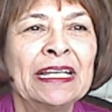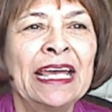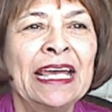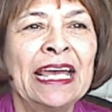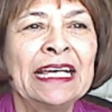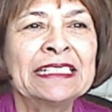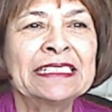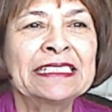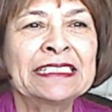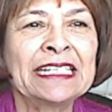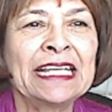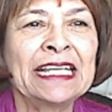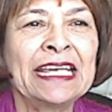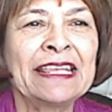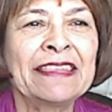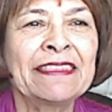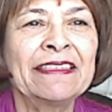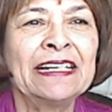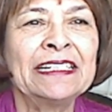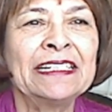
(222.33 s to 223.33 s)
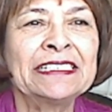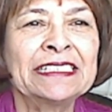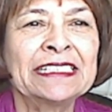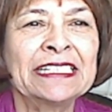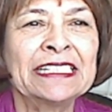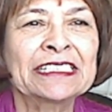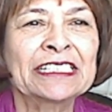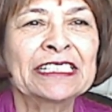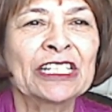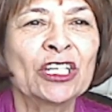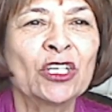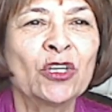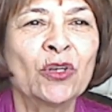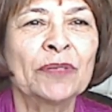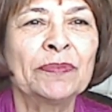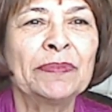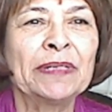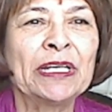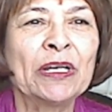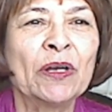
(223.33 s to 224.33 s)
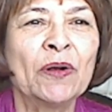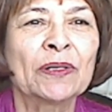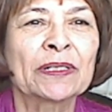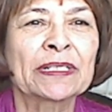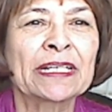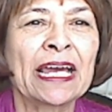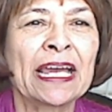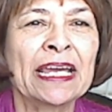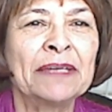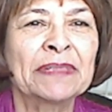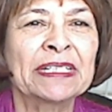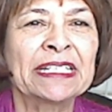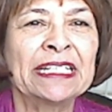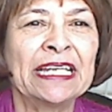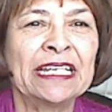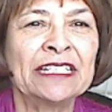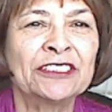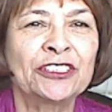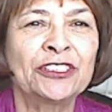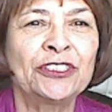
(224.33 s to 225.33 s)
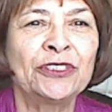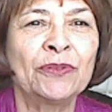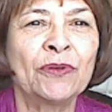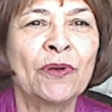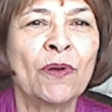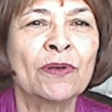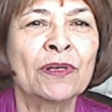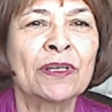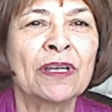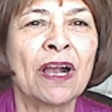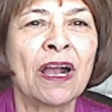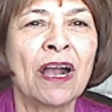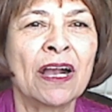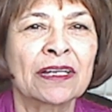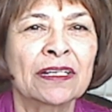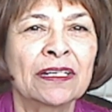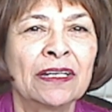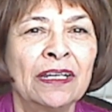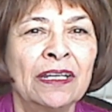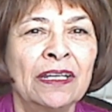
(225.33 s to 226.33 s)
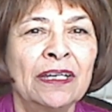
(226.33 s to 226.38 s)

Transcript: and say, Thus says the Lord, Behold, I am against you, O Gog,